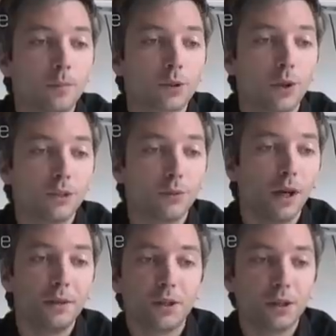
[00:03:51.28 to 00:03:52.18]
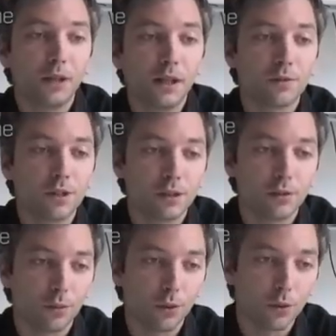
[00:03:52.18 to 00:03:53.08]
So as you enter the lounges,
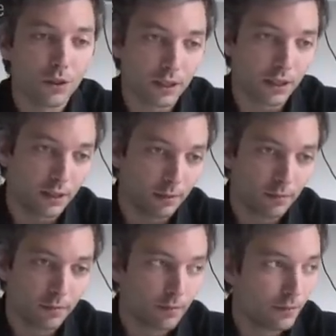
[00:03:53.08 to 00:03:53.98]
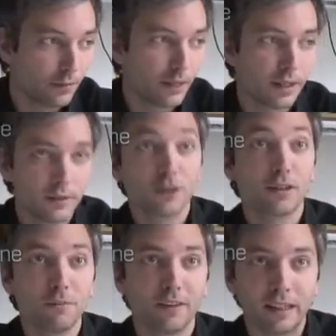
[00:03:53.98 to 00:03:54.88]
you would see that
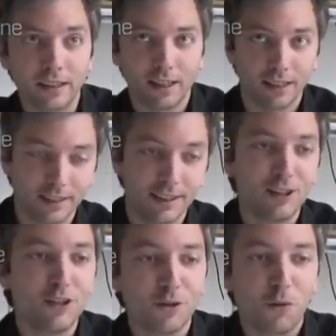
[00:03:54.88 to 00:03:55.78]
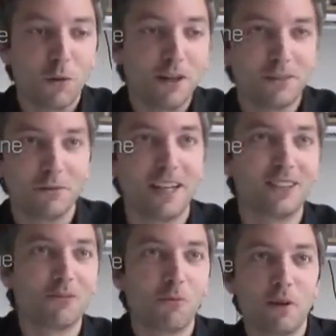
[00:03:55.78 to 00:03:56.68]
something, and they didn't know quite
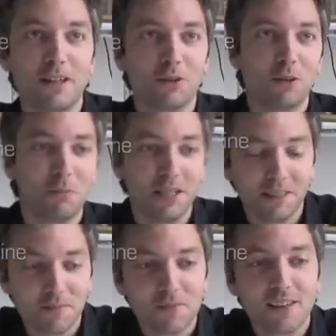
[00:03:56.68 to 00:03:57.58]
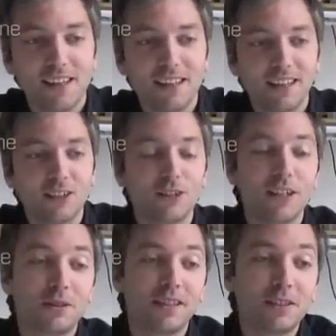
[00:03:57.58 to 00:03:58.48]
well what it could be. So
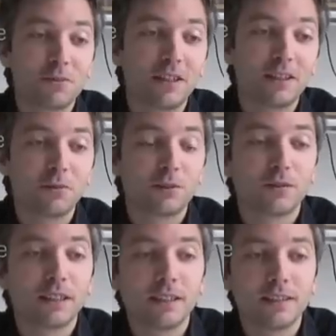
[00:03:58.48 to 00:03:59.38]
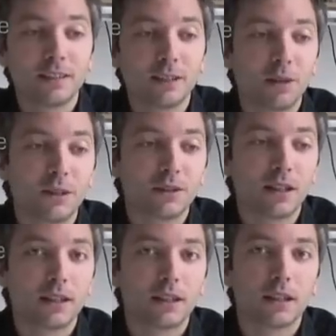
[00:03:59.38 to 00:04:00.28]
that's where it was fantastic, because
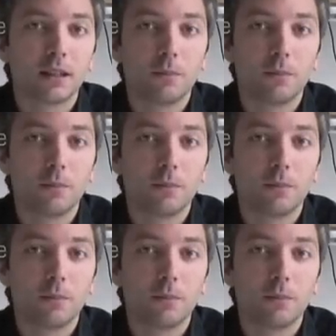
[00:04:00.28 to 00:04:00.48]
like